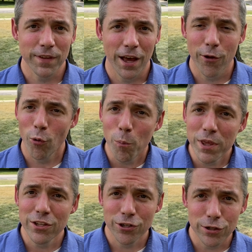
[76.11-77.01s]
Now, there won't
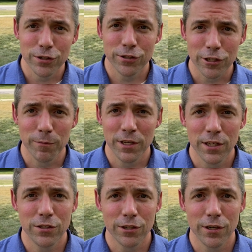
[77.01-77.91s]
be a children's sermon
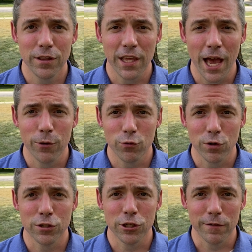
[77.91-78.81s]
during the
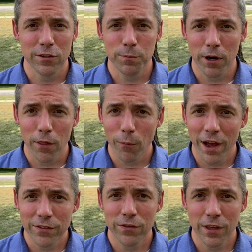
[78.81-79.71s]
outdoor service, but
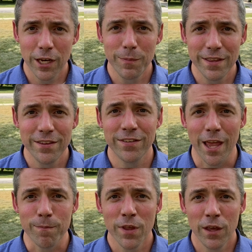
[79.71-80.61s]
otherwise it's going to be the same.